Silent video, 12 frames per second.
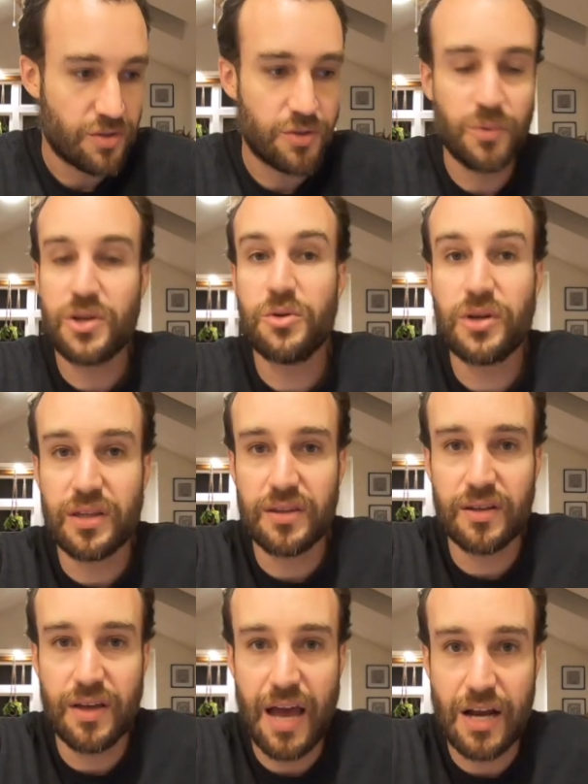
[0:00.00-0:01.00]
so when you look at
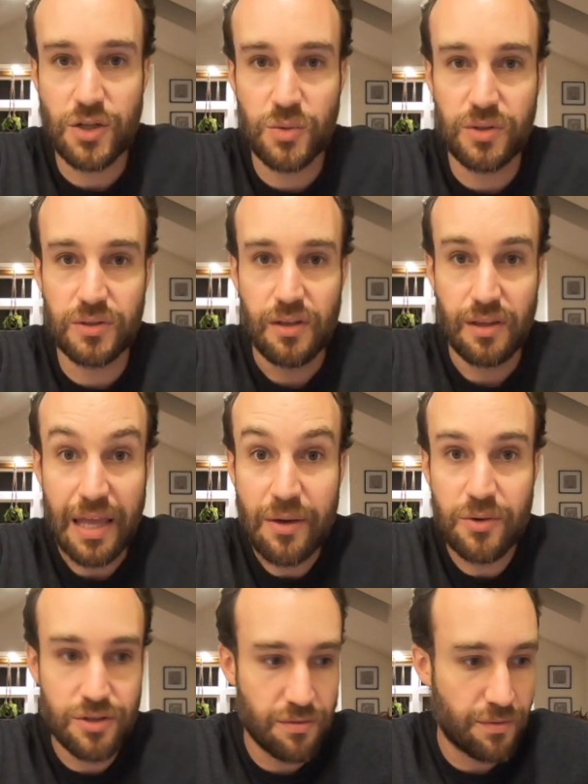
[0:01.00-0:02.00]
the actual
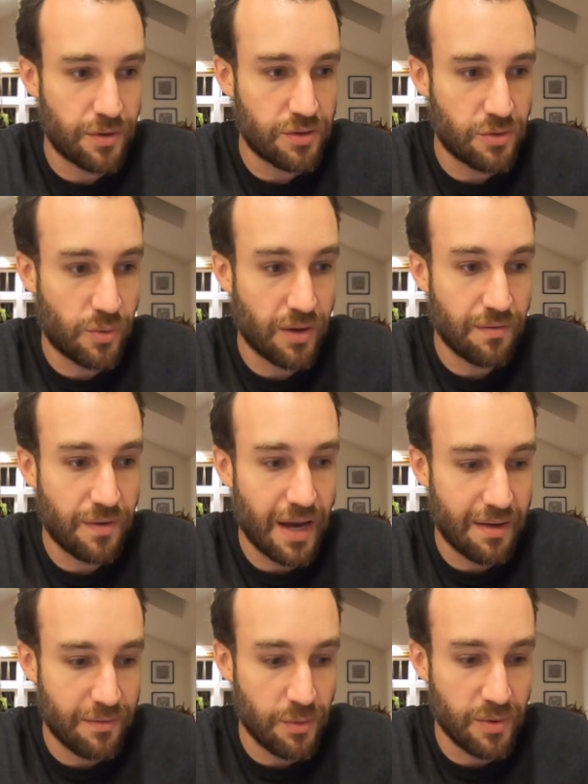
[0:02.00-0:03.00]
language of verse
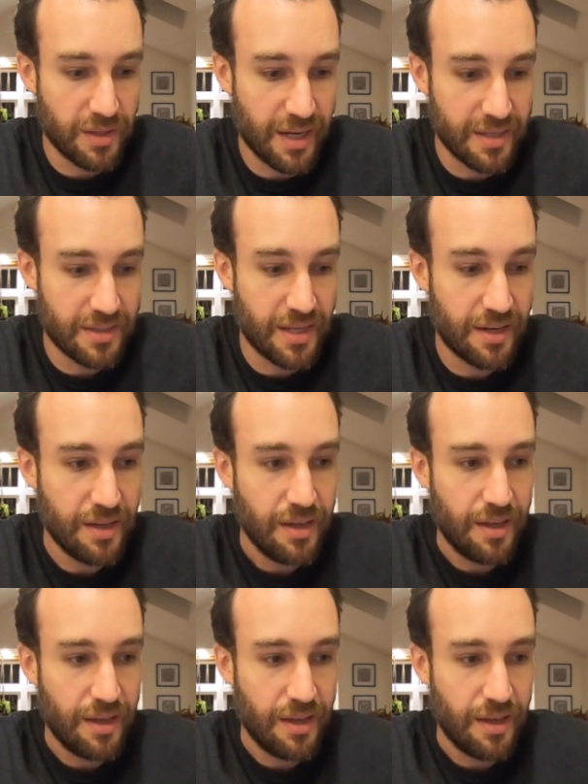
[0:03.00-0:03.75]
25, you realize that